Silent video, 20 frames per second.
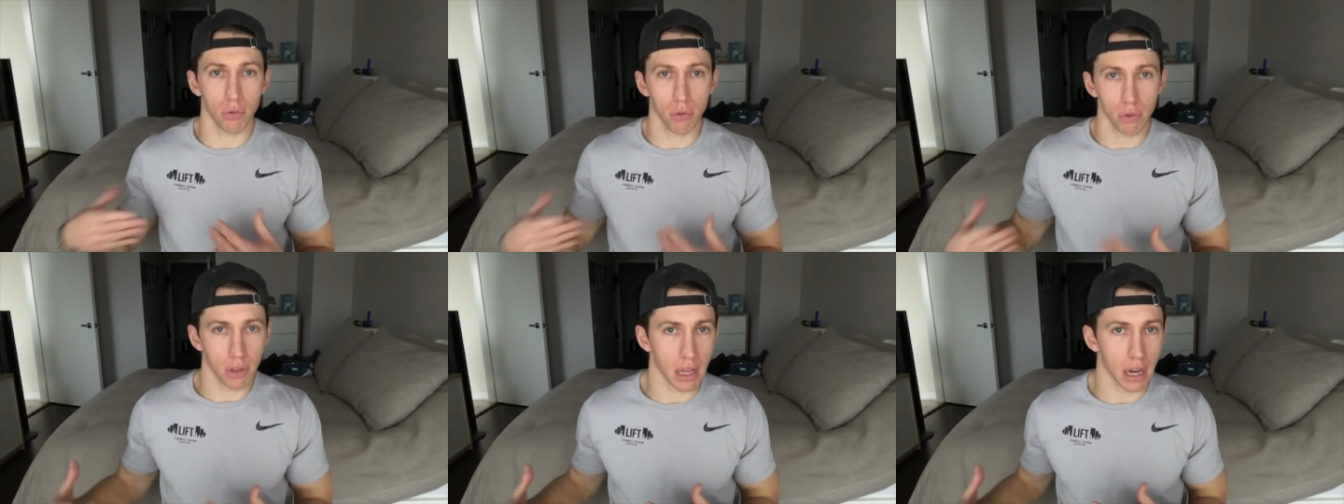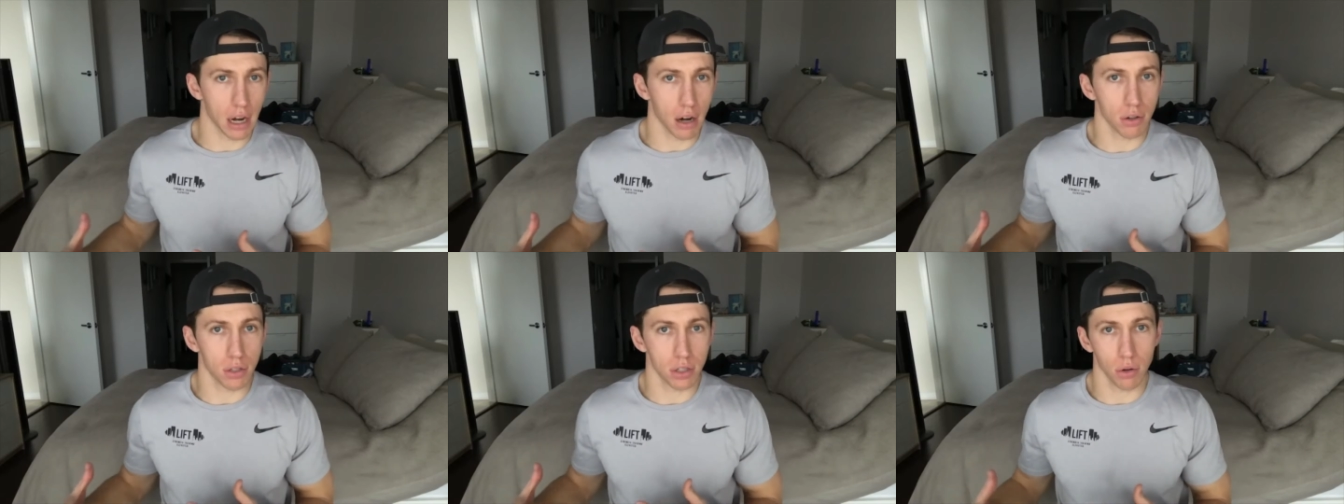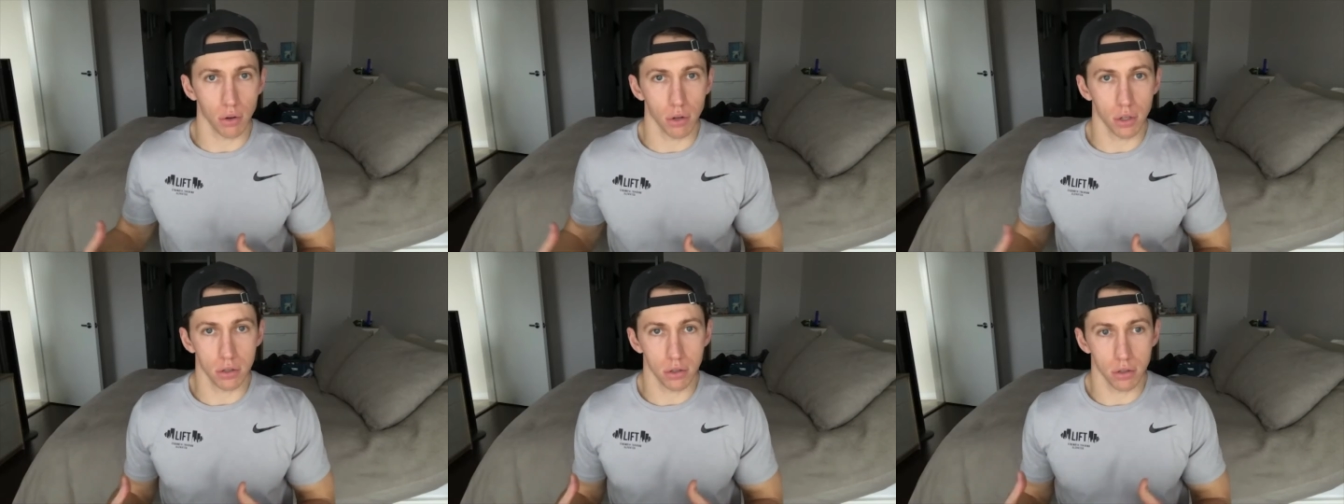there is
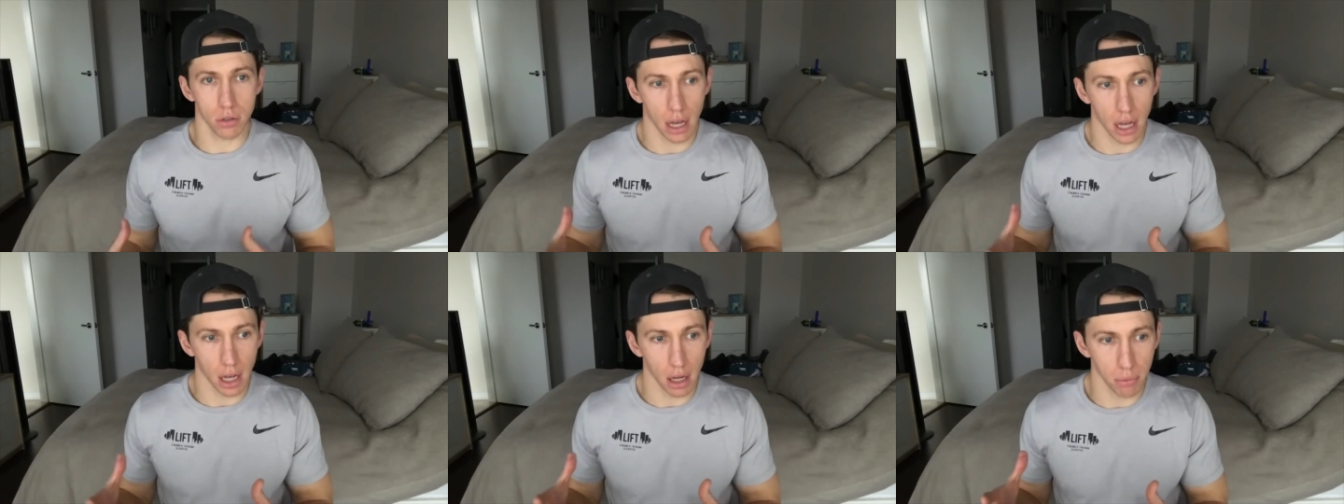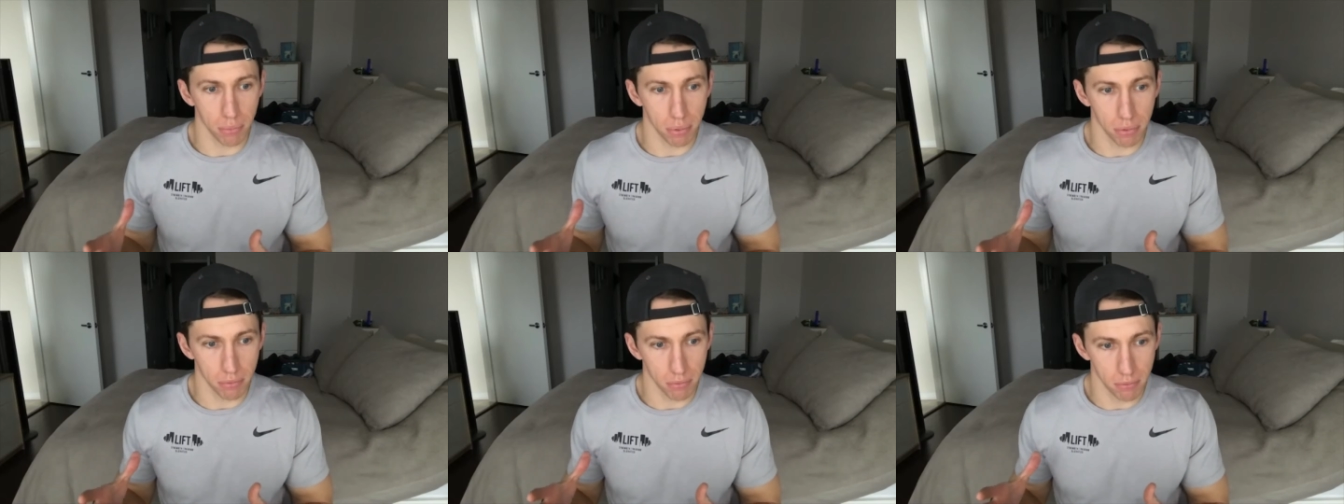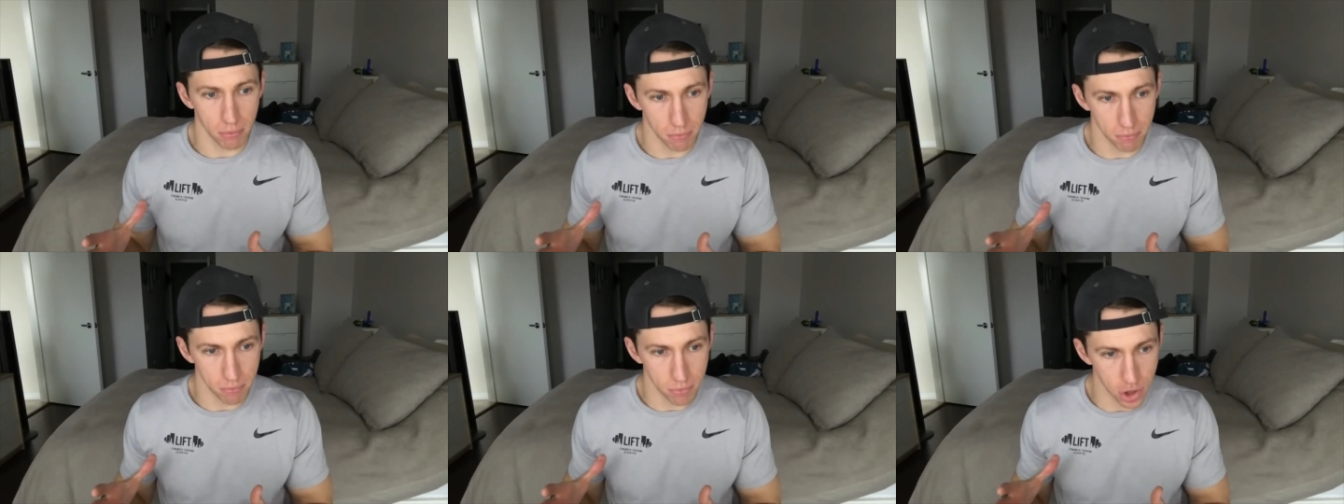going to help
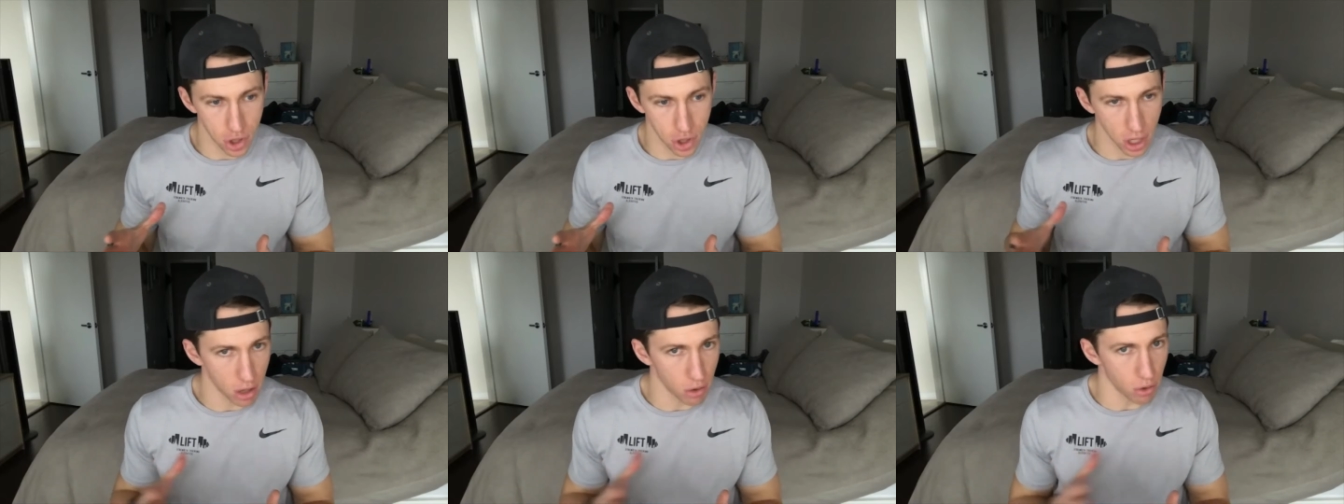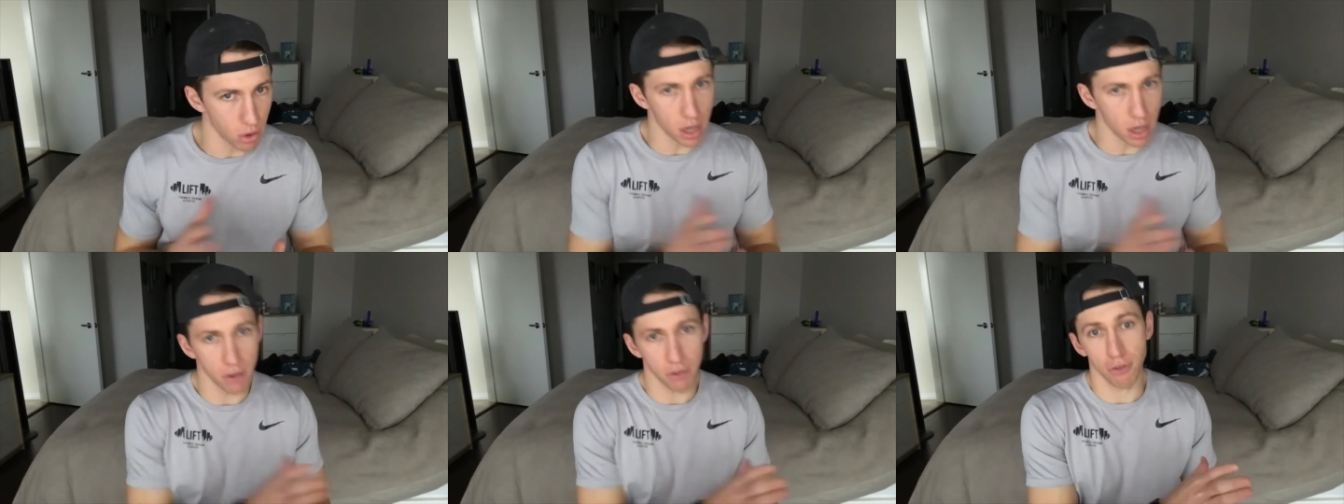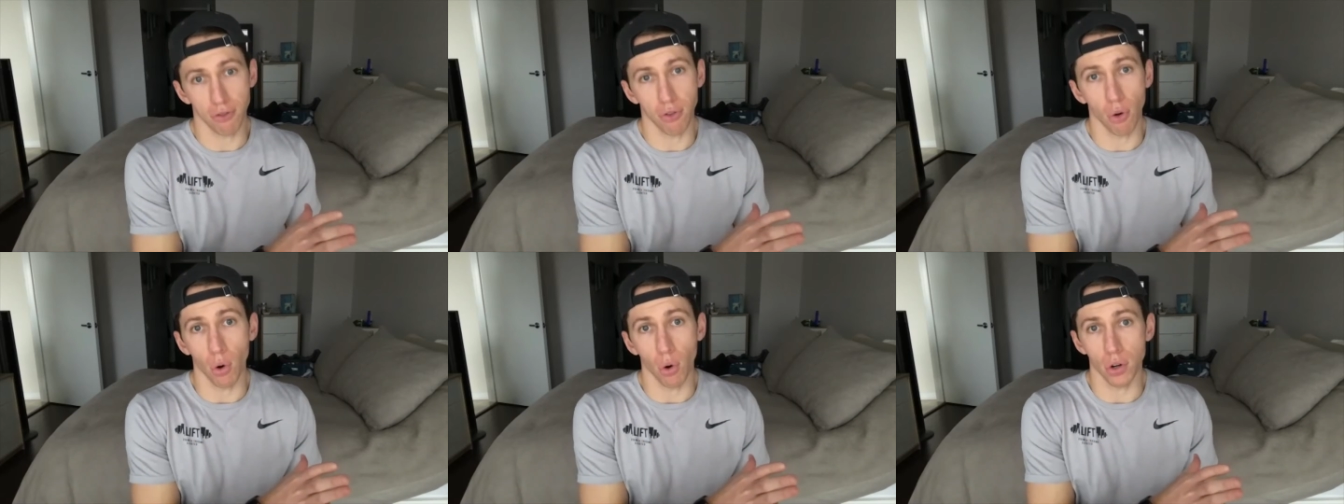generate
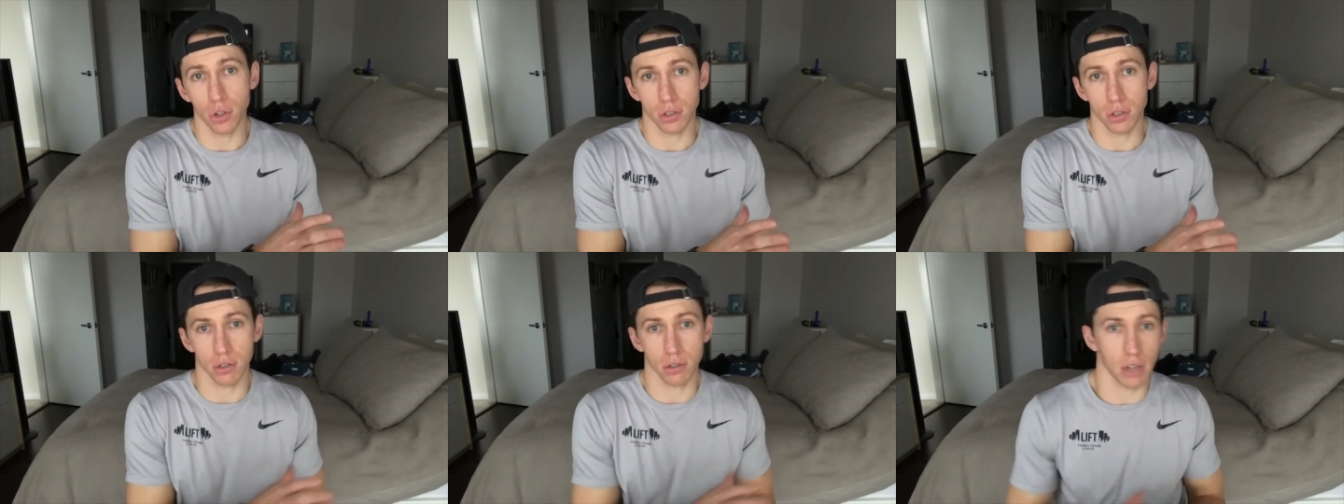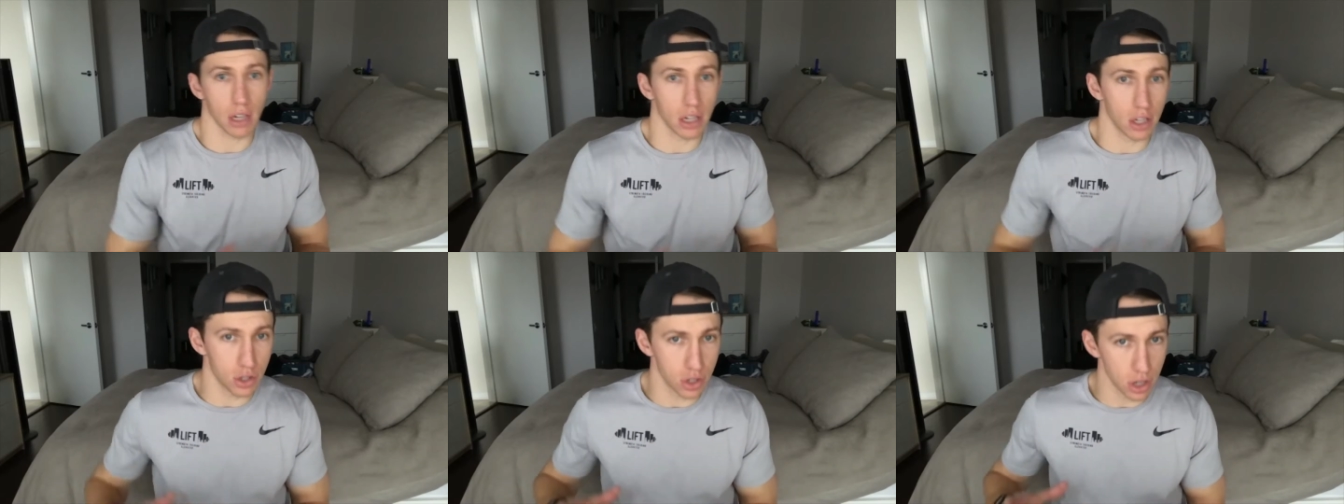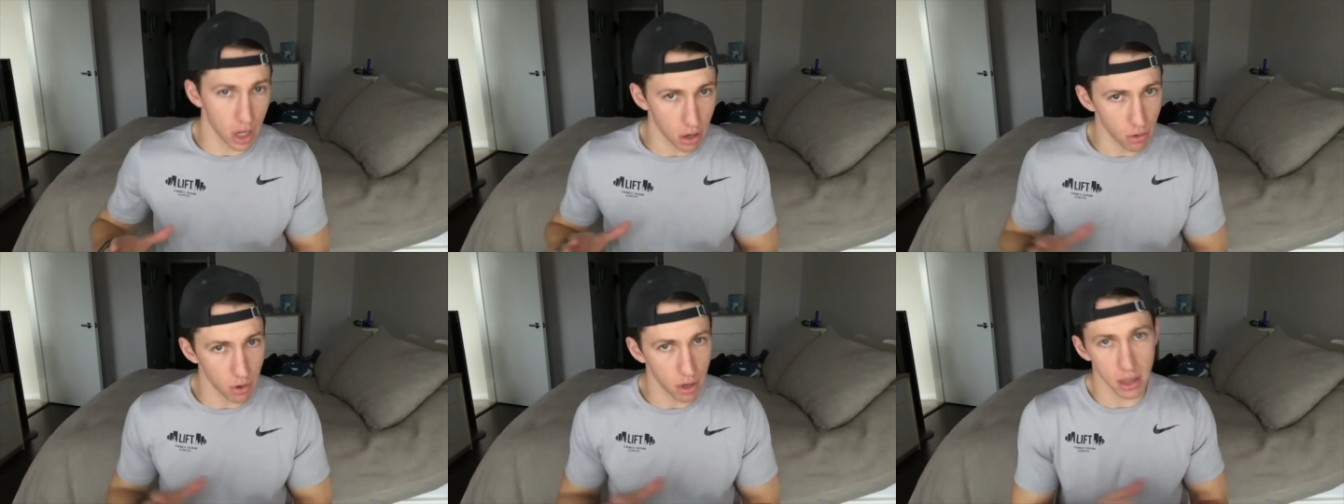force and
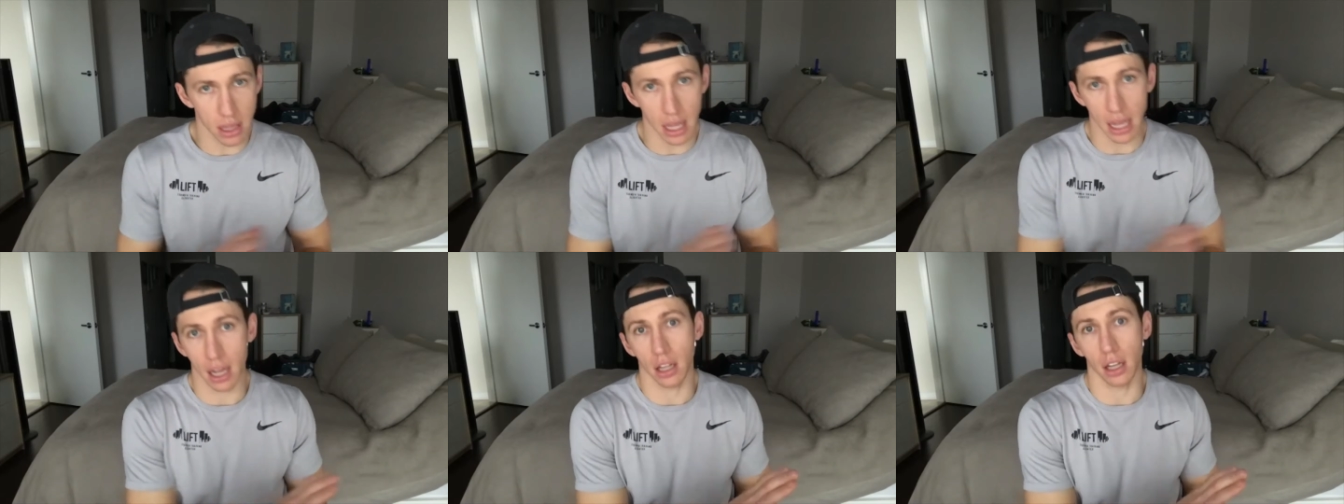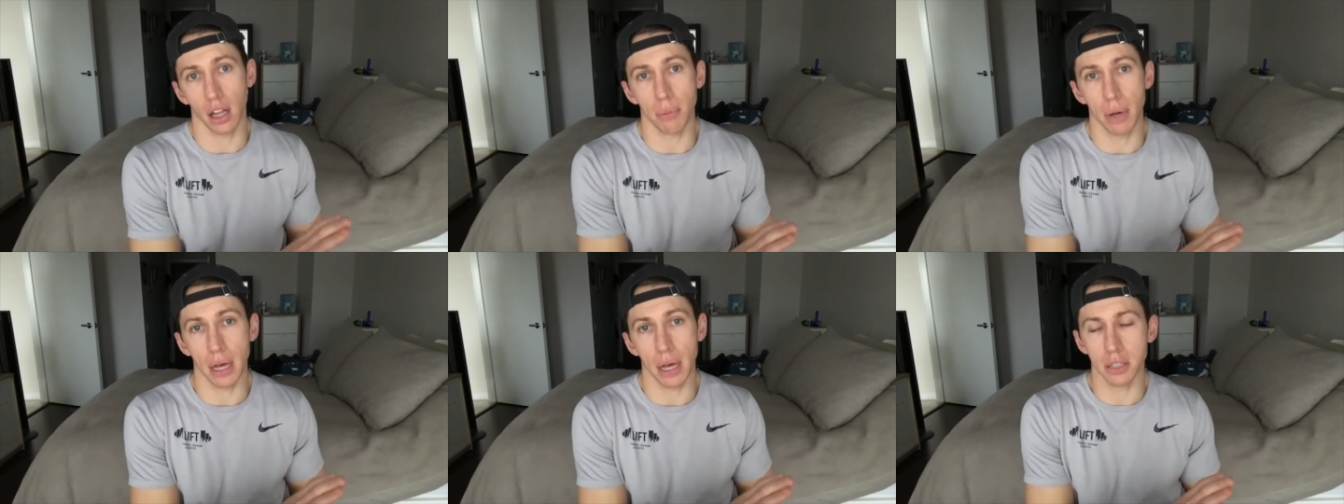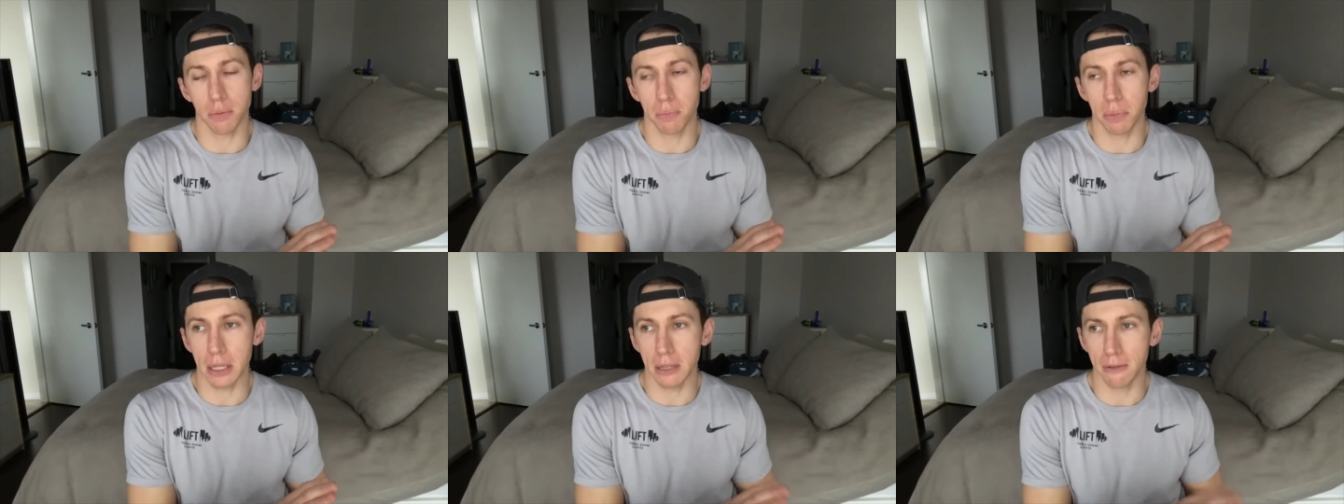generate that club head
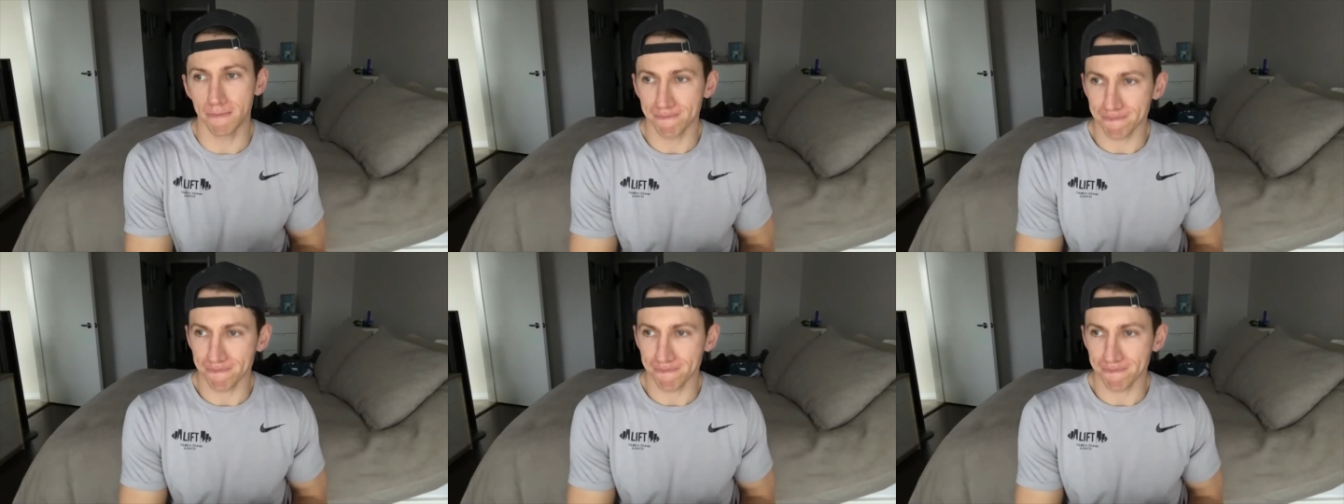speed.